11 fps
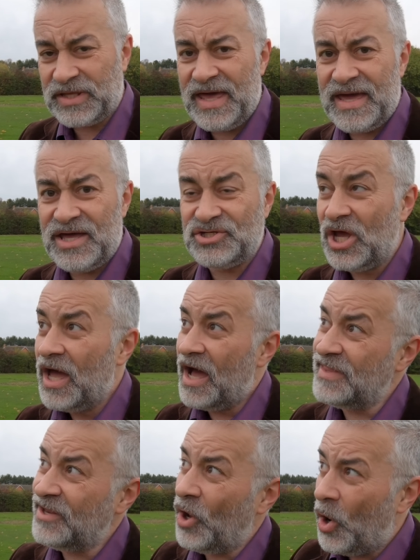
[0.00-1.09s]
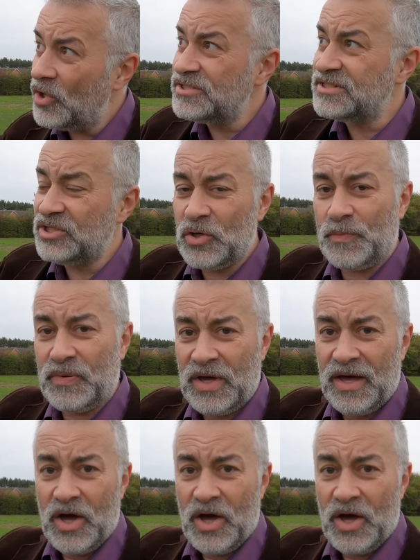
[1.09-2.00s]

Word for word: cage and then hoisted up